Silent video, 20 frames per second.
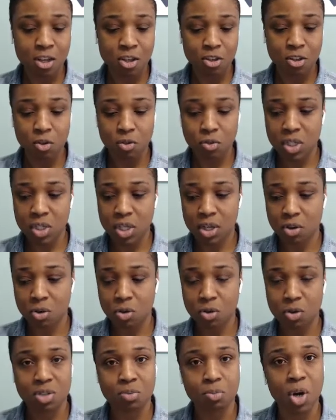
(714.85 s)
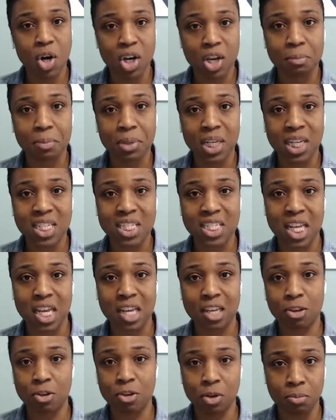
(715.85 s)
use a course marketplace
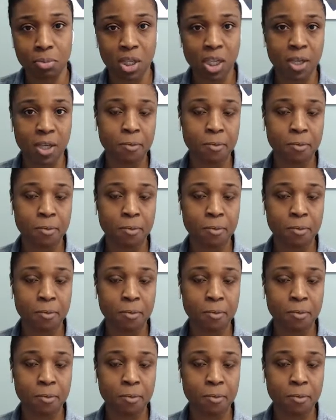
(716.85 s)
like Udemy.